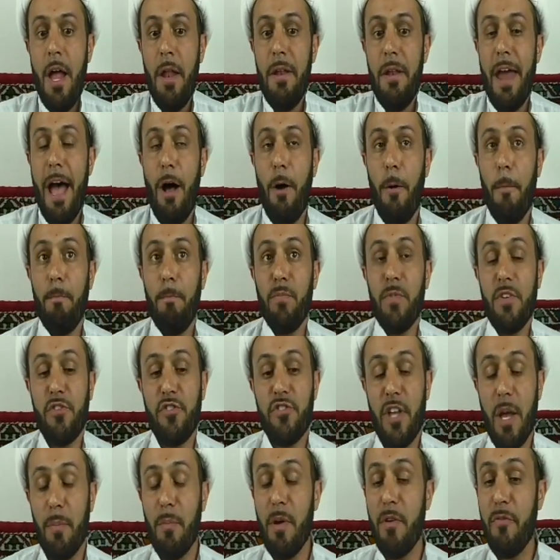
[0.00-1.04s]
Now,
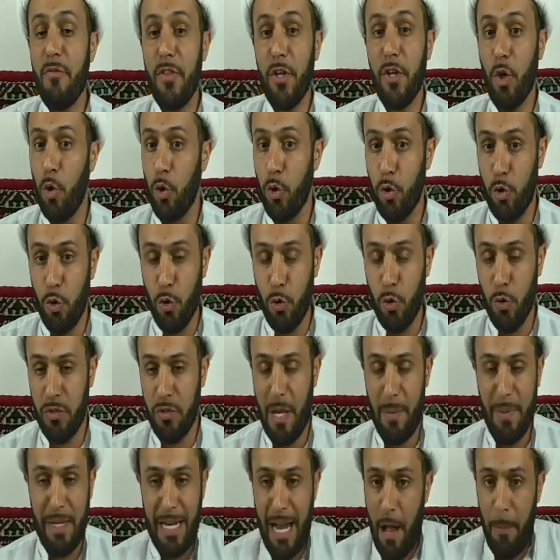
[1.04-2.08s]
some of the hudud,
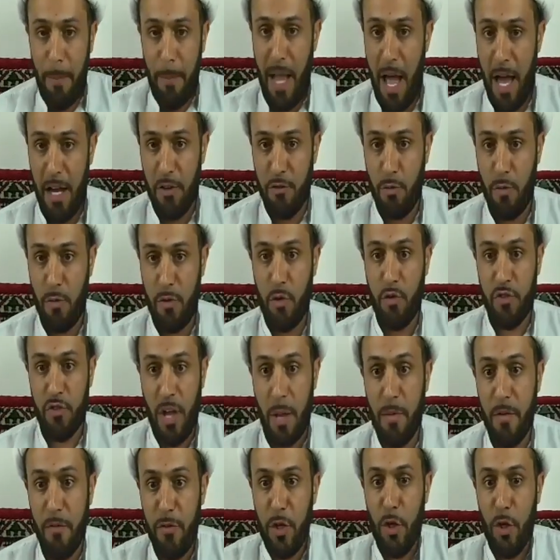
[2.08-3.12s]
I'll be honest with you,
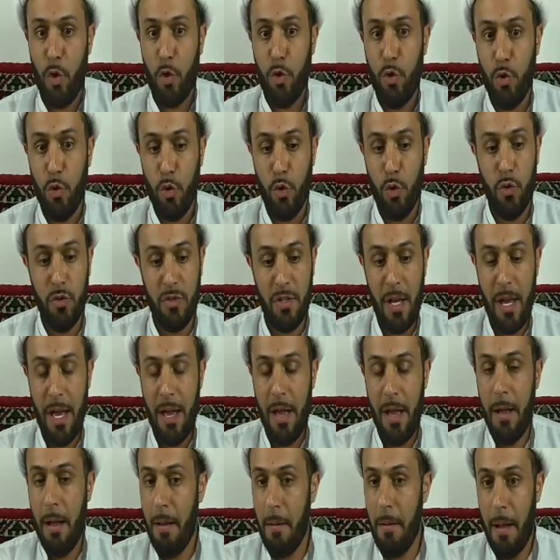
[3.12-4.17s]
some of the hudud
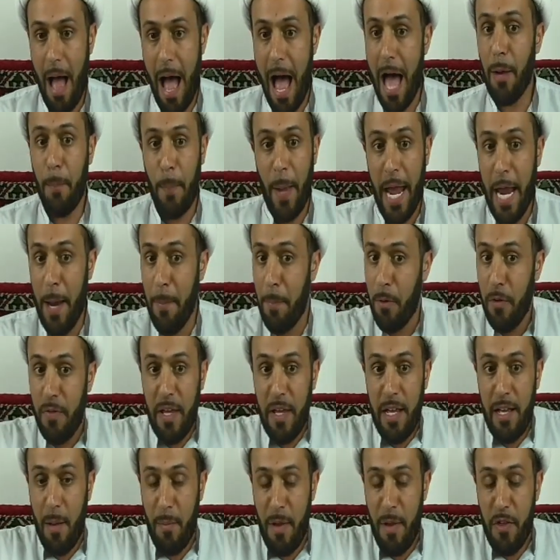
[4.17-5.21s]
on paper,
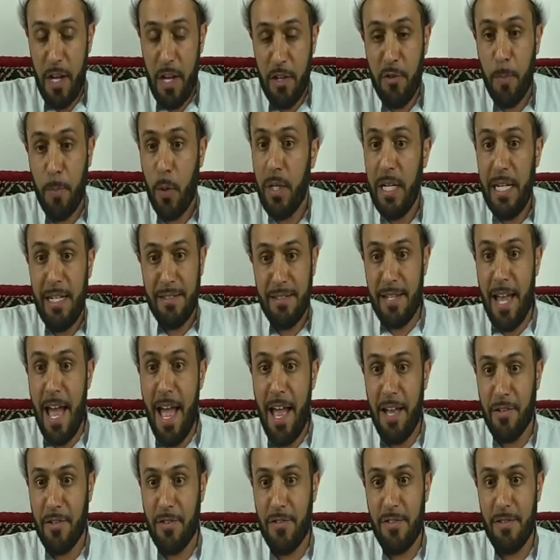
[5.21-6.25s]
it's pretty
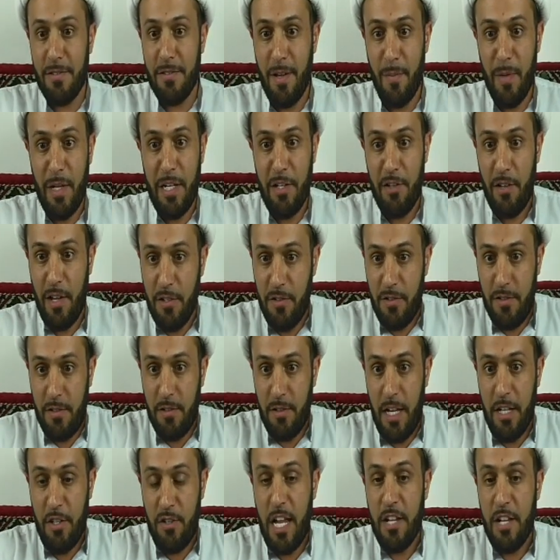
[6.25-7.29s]
intense.
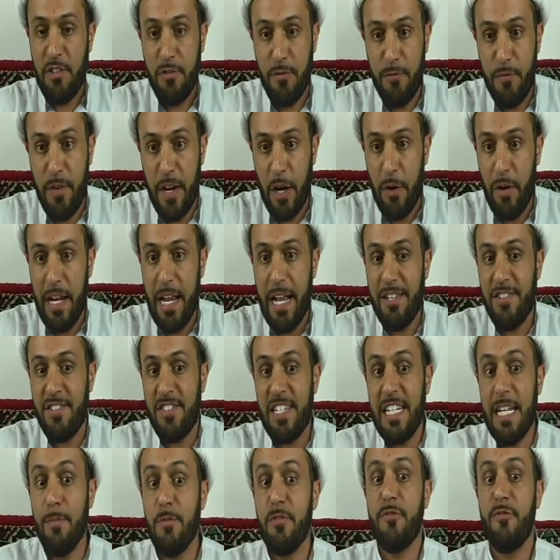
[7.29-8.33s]
It
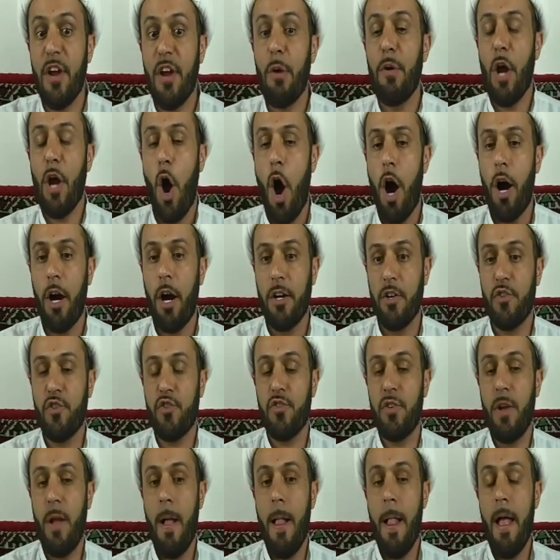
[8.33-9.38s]
seems very harsh.
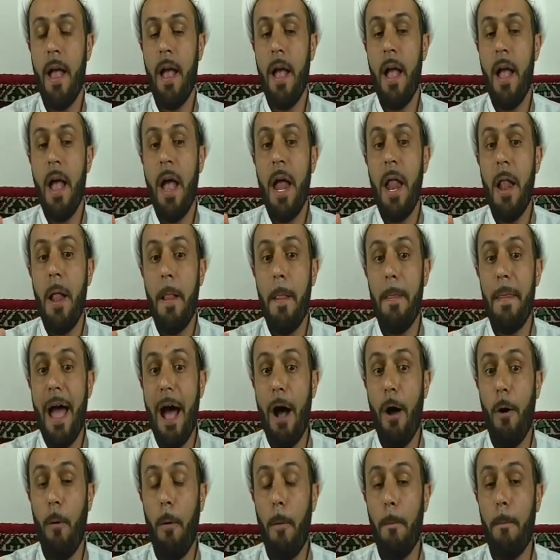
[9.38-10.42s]

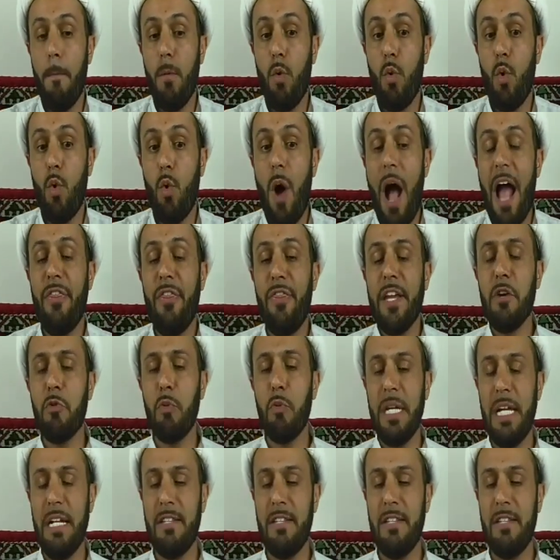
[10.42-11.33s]
Now, I think we need